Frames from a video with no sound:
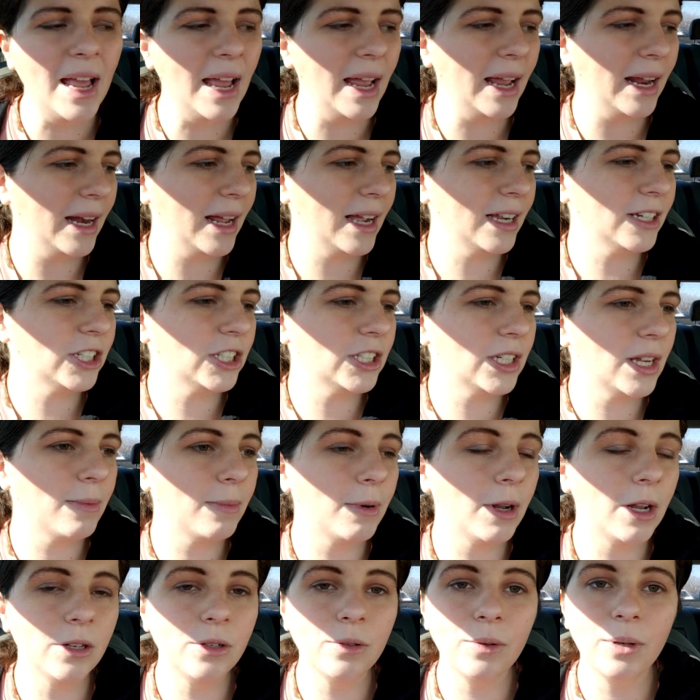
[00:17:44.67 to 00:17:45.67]
And actually, I'm
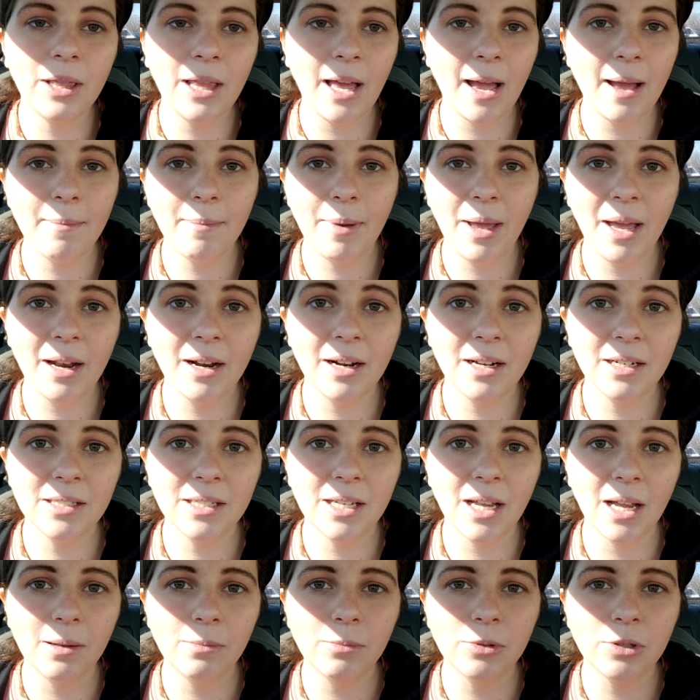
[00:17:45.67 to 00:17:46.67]
not doing that bad on
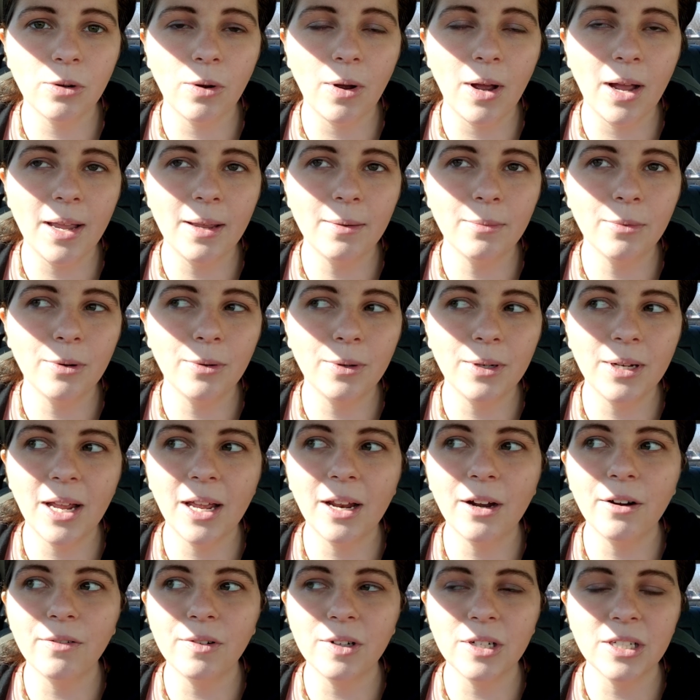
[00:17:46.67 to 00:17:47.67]
time, so I am going to
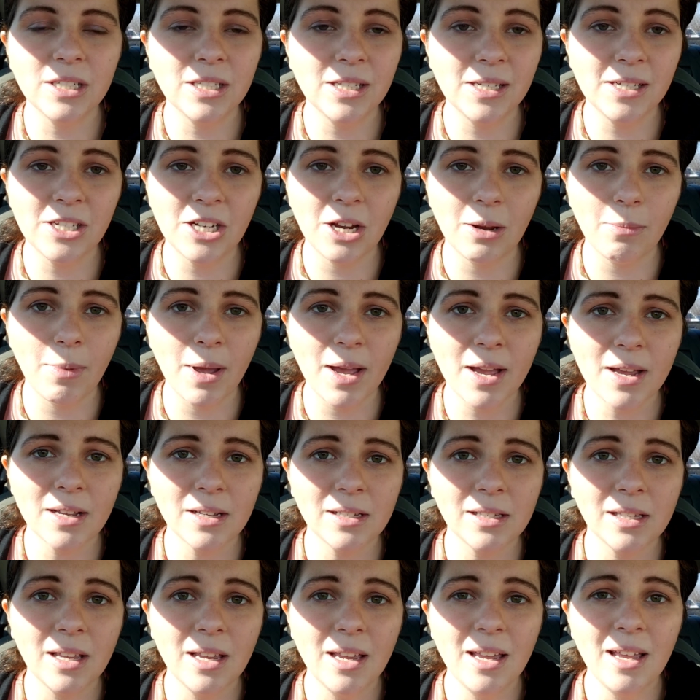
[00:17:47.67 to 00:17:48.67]
head over to TJ
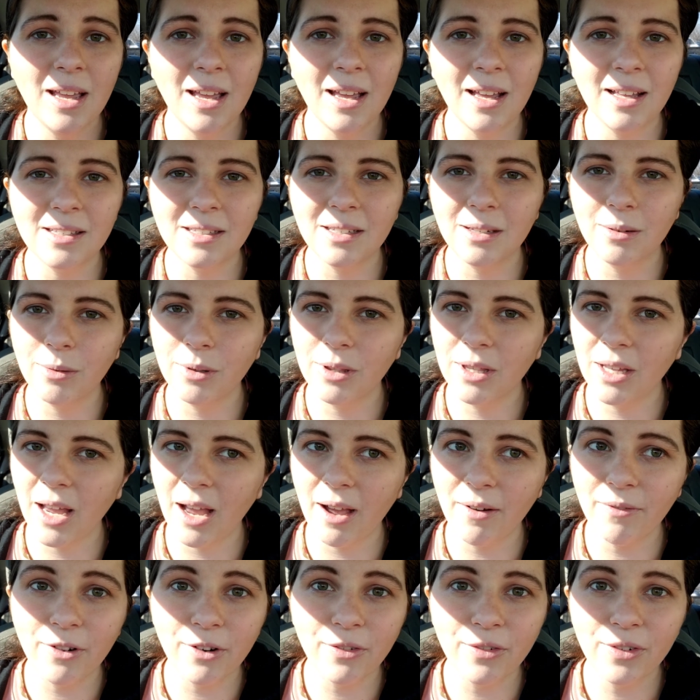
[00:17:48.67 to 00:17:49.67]
Maxx and see what they
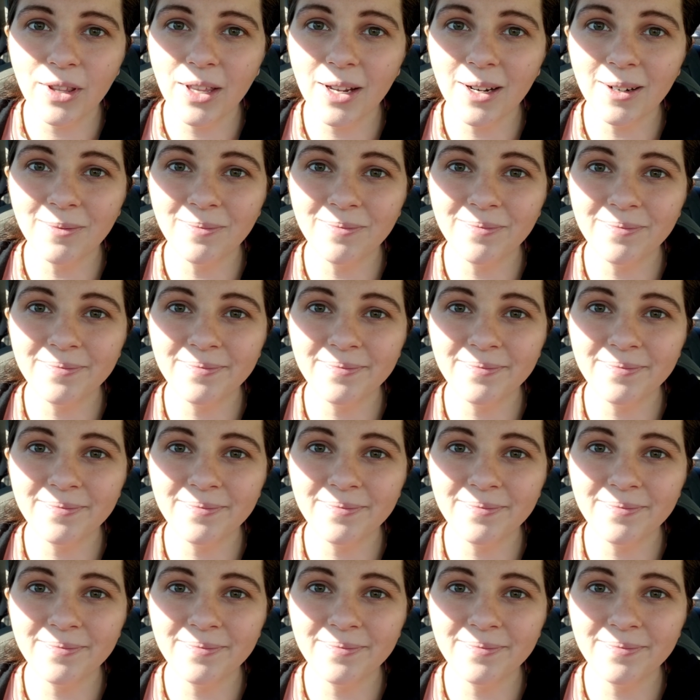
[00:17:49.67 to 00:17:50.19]
have over there.